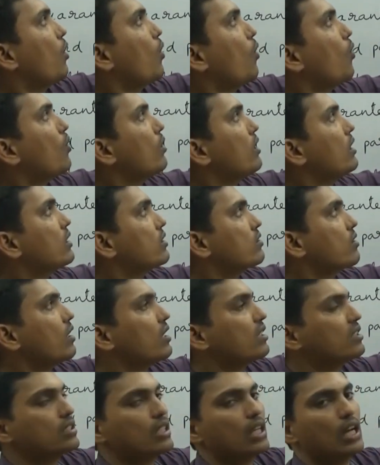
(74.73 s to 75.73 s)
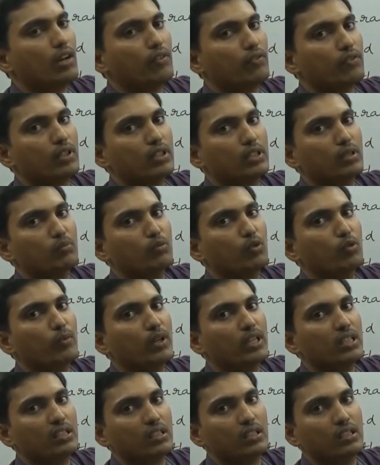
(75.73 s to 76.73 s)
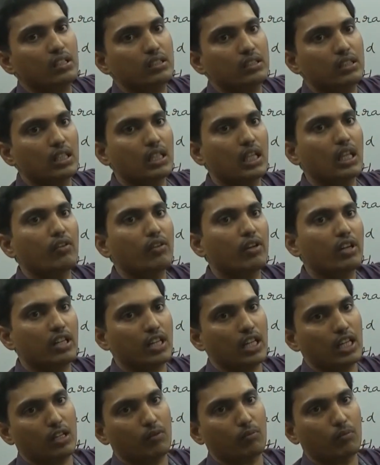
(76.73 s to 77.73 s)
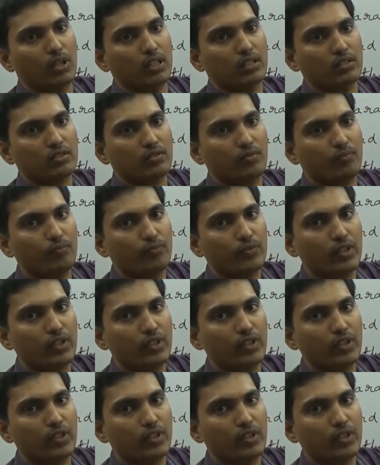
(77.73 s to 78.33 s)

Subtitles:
only starts after the moment the delivery taken place.